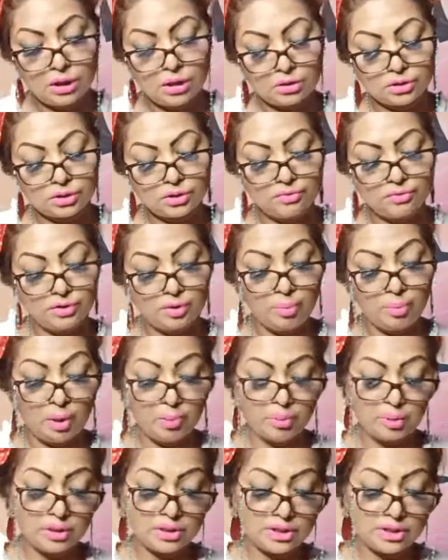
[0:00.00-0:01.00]
for the
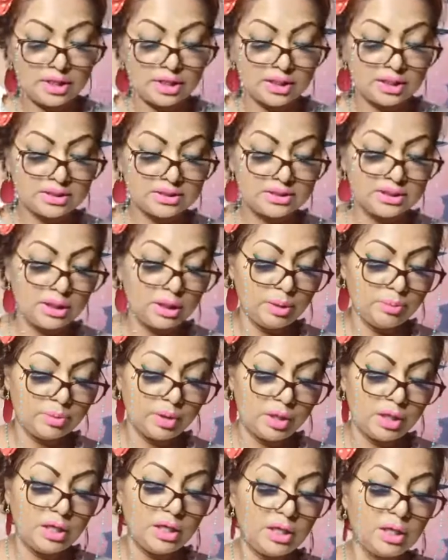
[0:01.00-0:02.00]
moment, I can see
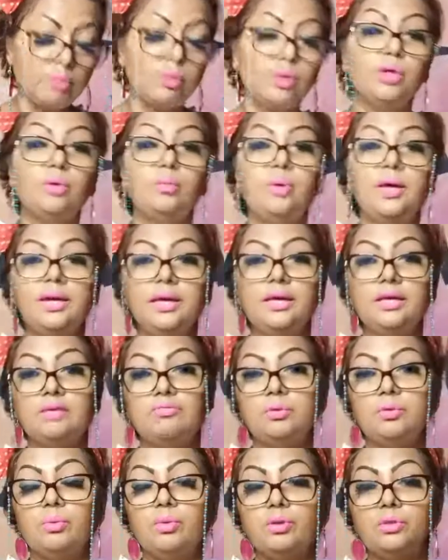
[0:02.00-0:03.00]

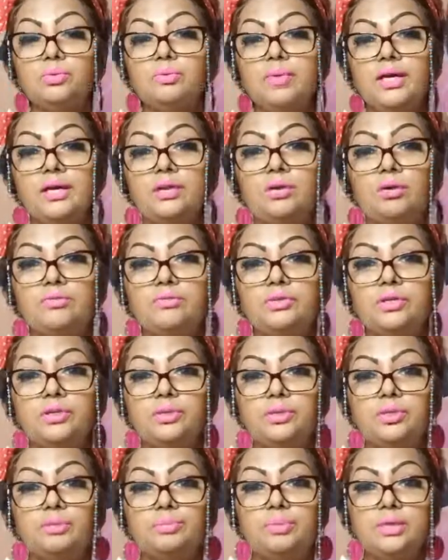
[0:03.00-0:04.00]
if you want to make an offer
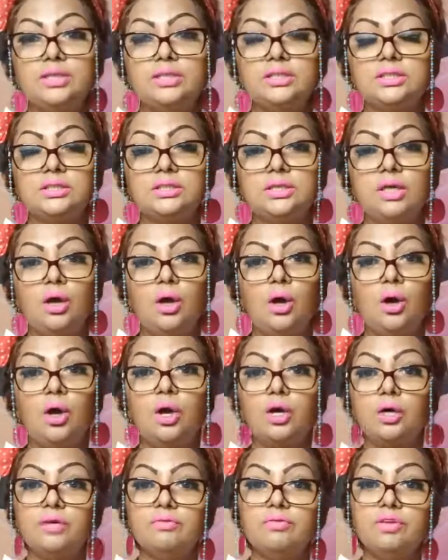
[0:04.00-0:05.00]
to your person,
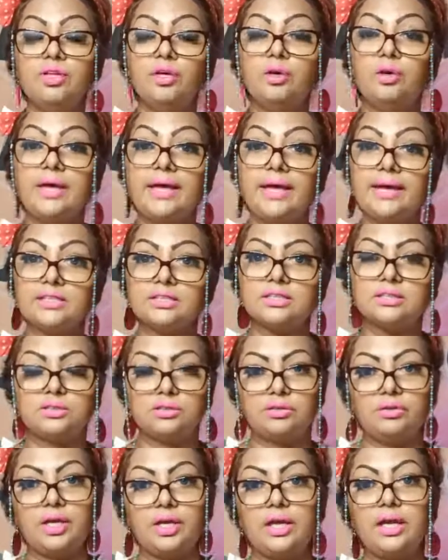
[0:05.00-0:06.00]
or even your ex
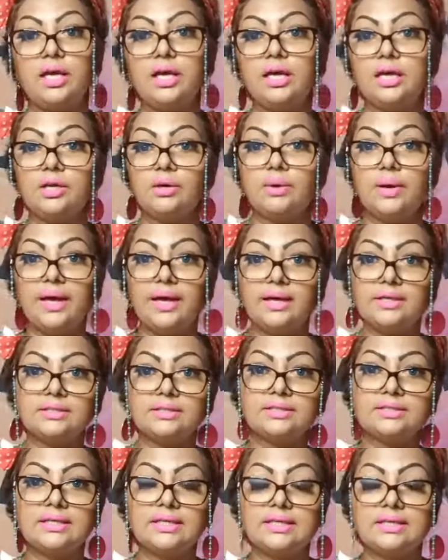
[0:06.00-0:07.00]

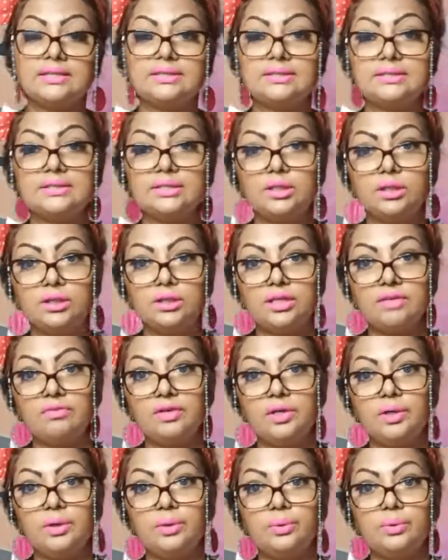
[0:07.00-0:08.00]
is
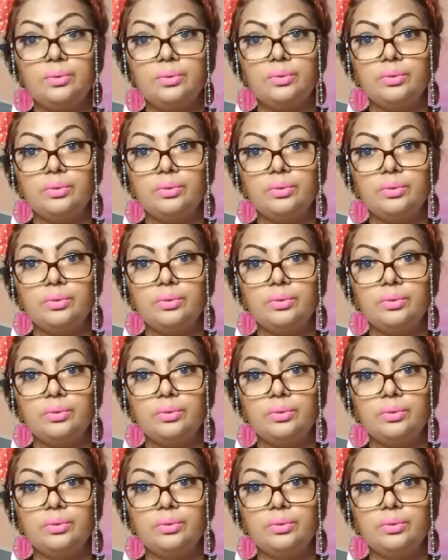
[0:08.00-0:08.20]
giving you,